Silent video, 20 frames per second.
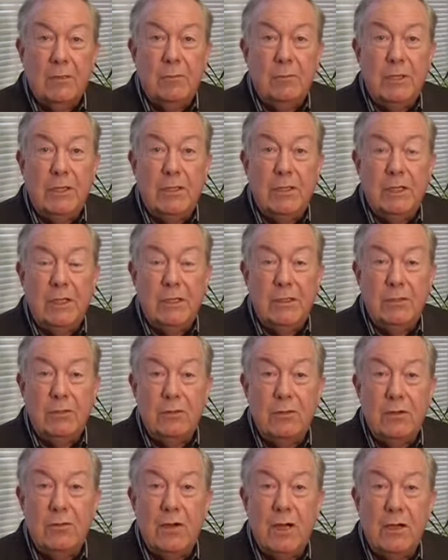And you
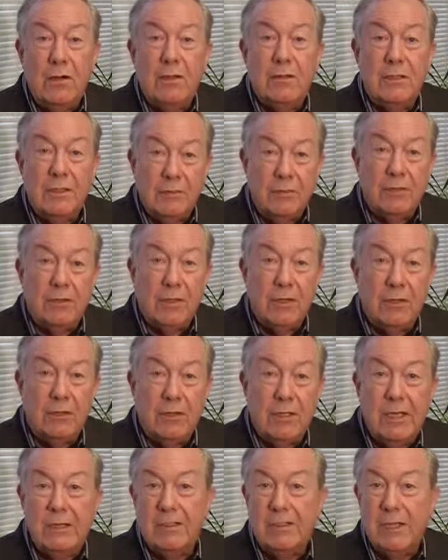know how difficult
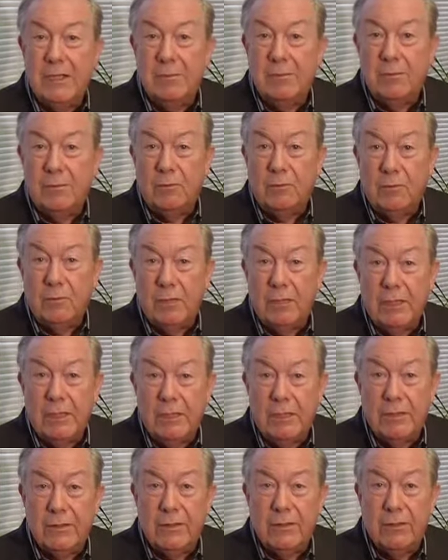that type of work
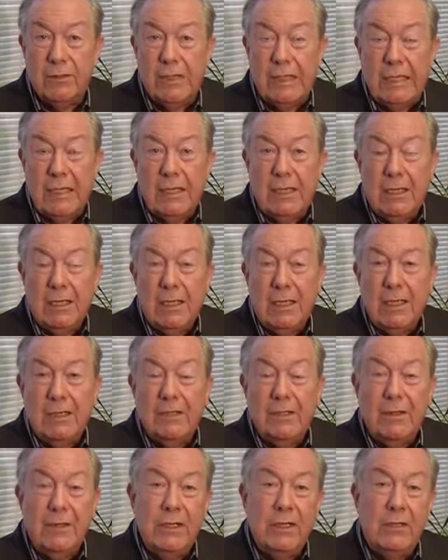is. And
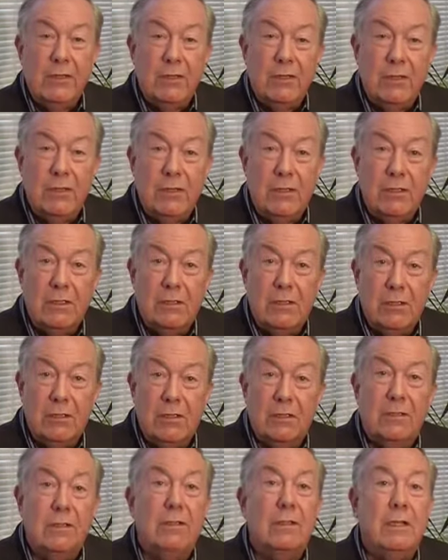the things that she's
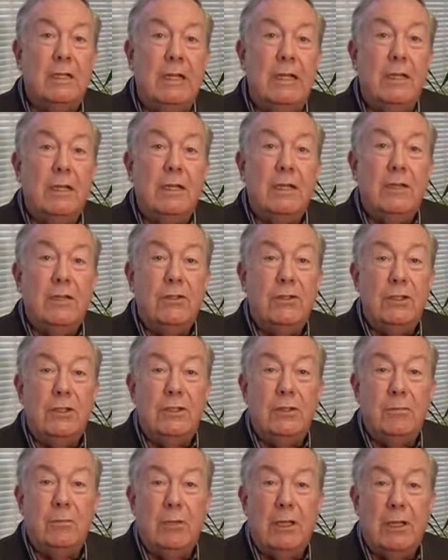learned,
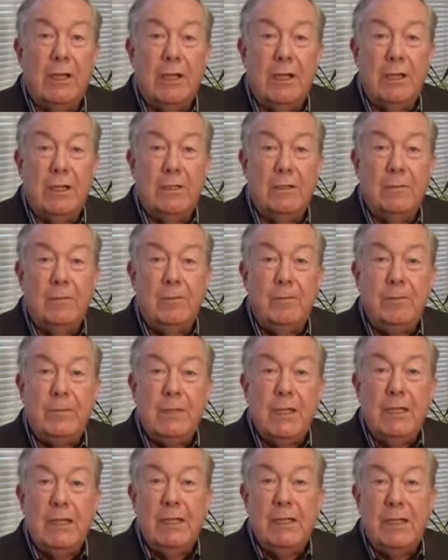she's applied,
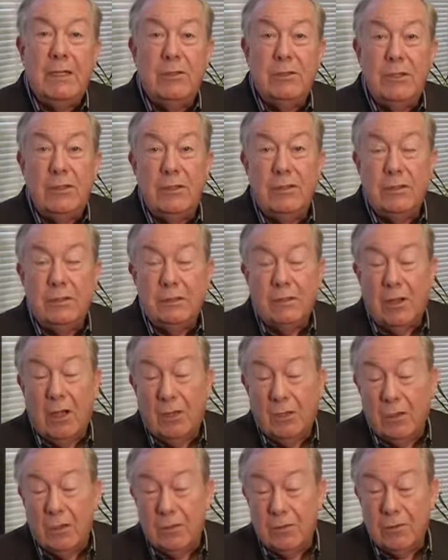and she's
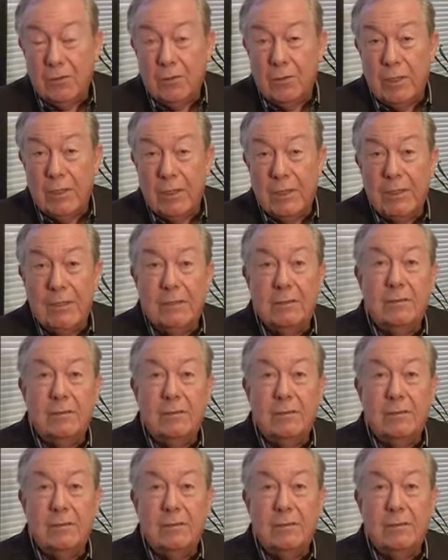along the way